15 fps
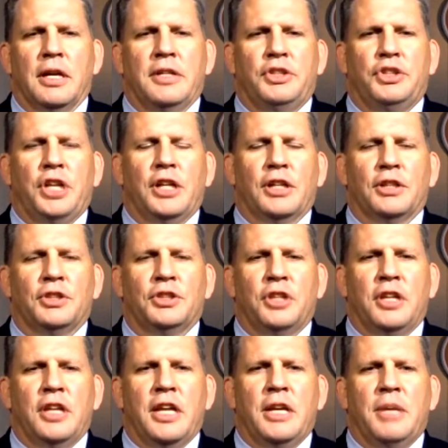A challenge
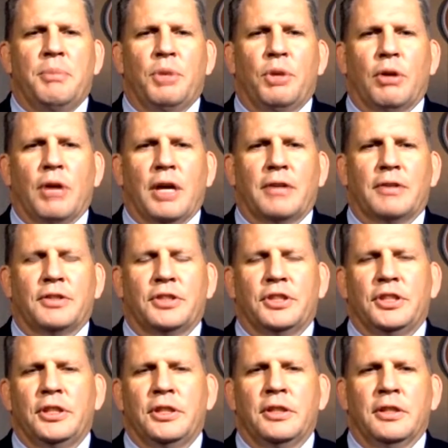in any
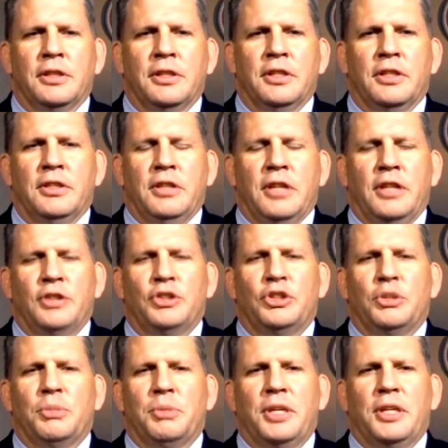bureaucracy tends
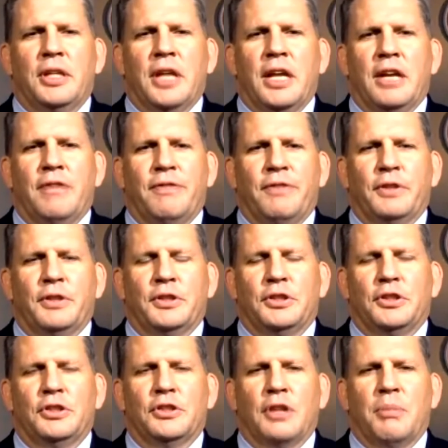to be that it
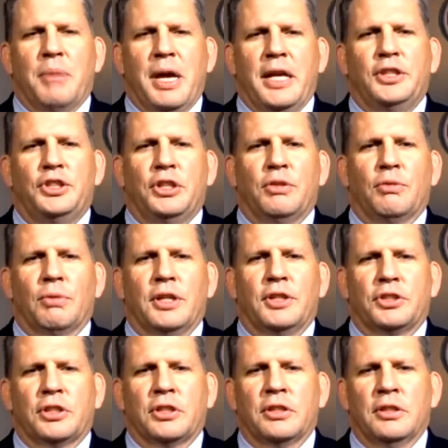focuses on managing
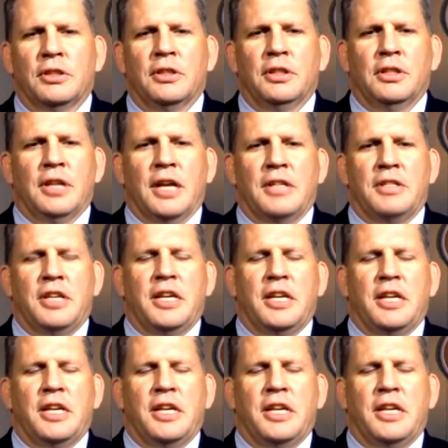risk, not
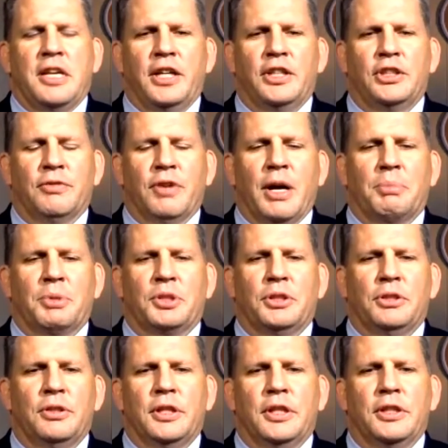taking advantage of
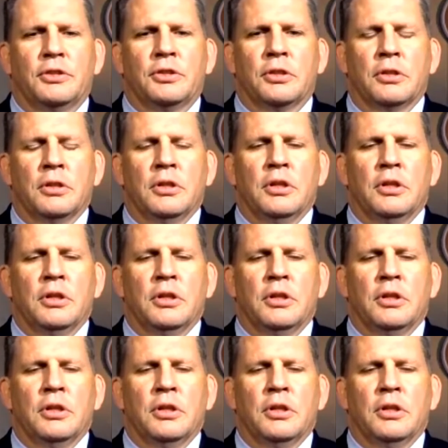opportunities.